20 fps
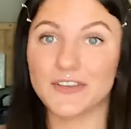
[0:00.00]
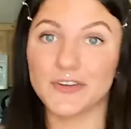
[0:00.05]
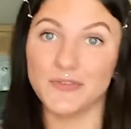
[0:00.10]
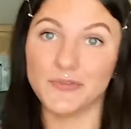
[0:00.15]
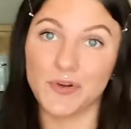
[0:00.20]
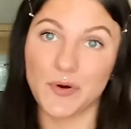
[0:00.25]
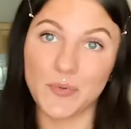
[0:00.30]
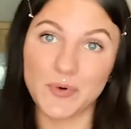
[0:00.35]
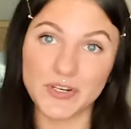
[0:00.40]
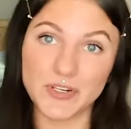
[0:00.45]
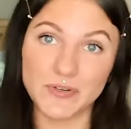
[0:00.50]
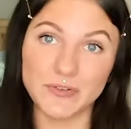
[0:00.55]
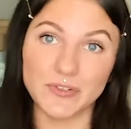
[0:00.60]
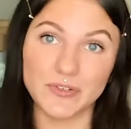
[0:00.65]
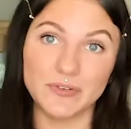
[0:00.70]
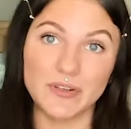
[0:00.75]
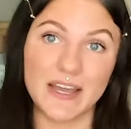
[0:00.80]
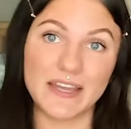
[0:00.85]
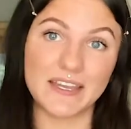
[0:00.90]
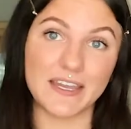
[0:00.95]
what you
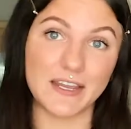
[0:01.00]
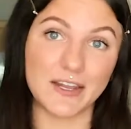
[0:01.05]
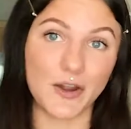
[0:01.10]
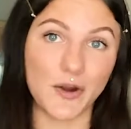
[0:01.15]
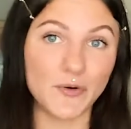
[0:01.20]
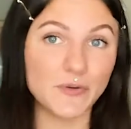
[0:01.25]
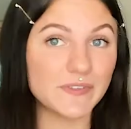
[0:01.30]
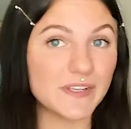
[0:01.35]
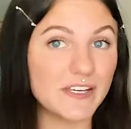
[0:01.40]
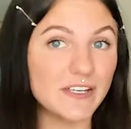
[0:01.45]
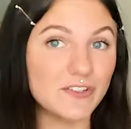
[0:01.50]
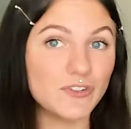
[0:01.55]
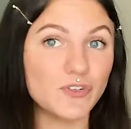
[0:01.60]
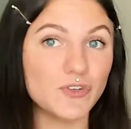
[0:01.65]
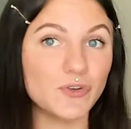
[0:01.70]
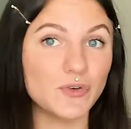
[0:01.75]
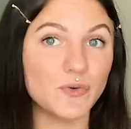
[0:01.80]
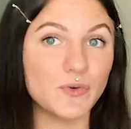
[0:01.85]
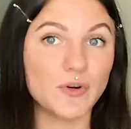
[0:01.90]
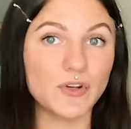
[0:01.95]
do like, it goes
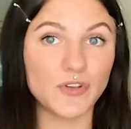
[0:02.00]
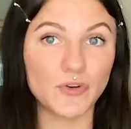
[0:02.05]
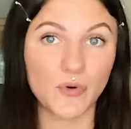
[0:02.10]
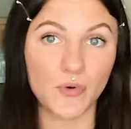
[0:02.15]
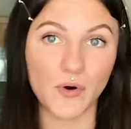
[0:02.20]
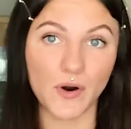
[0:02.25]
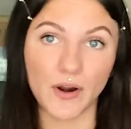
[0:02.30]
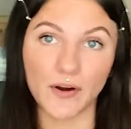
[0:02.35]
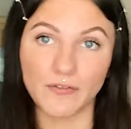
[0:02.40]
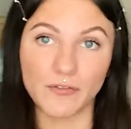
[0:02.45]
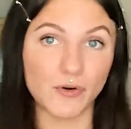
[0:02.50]
into your